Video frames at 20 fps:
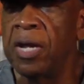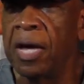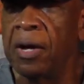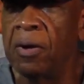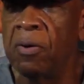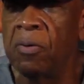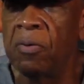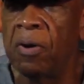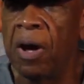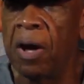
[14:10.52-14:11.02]

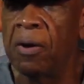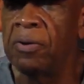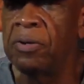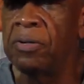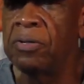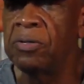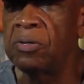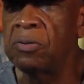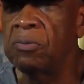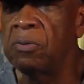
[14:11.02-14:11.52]
not go out
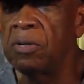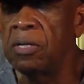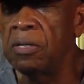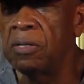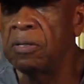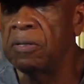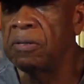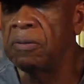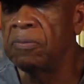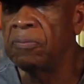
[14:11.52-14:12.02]
in the
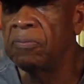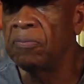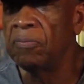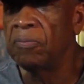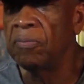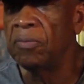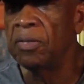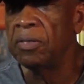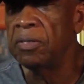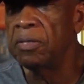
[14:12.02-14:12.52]
street.
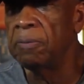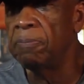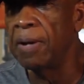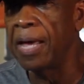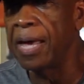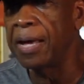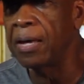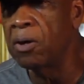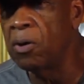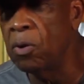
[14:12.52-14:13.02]
The
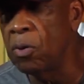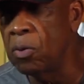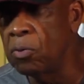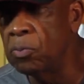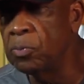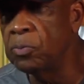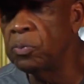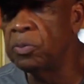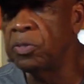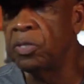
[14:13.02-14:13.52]
black
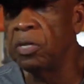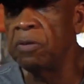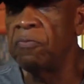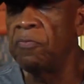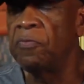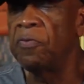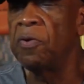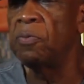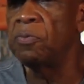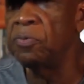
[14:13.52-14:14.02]
codes was
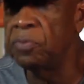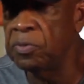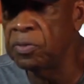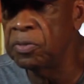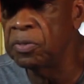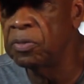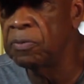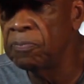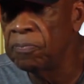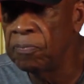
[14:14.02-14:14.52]
in
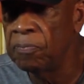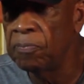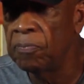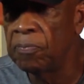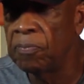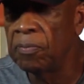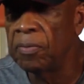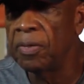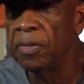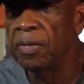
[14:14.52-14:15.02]
force.
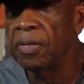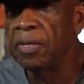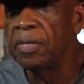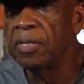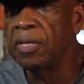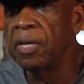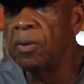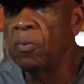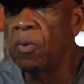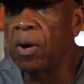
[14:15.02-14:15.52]

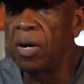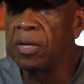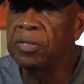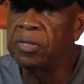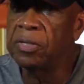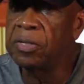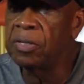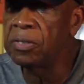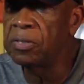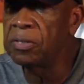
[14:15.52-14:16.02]
They
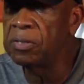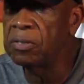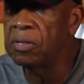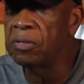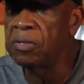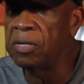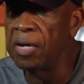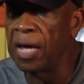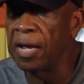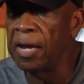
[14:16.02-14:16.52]
watched us. You
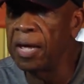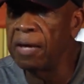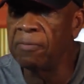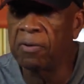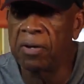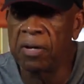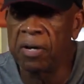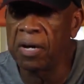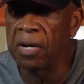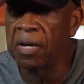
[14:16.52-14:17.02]
could not
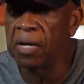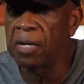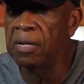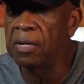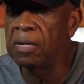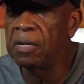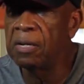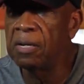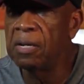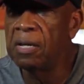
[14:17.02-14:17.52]
have a
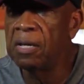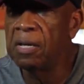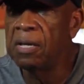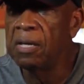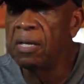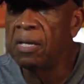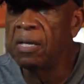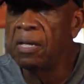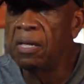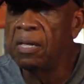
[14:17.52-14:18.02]
gun.
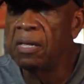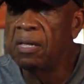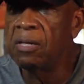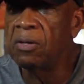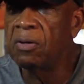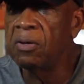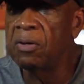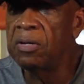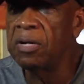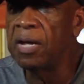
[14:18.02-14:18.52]

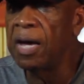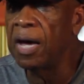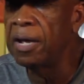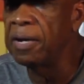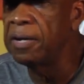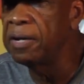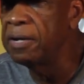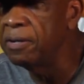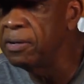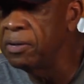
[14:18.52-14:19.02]
You could
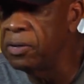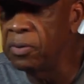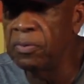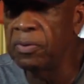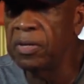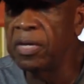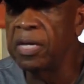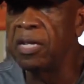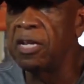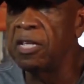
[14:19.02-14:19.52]
not
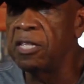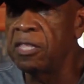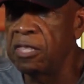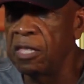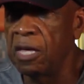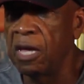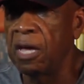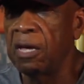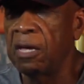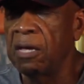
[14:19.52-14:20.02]
do
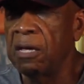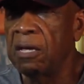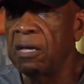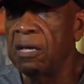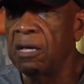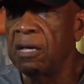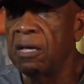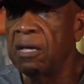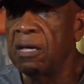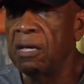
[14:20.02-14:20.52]
anything.
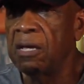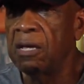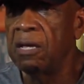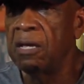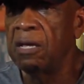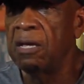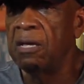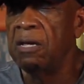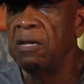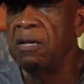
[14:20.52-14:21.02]

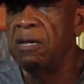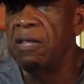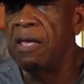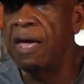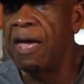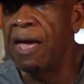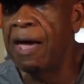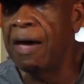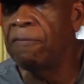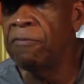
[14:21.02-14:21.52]
The
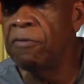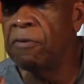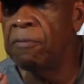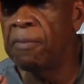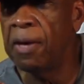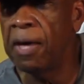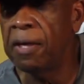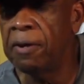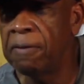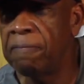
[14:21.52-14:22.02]

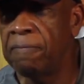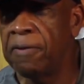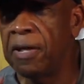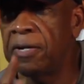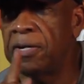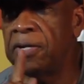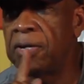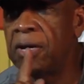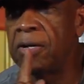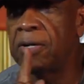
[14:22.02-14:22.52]
aftermath of
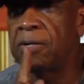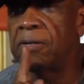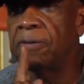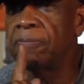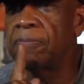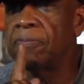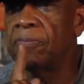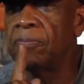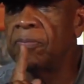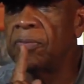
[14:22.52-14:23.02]
Nat
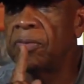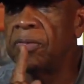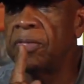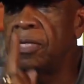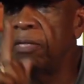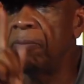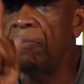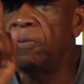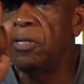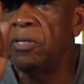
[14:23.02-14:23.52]
Turner
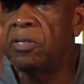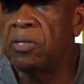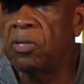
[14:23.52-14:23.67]
need to be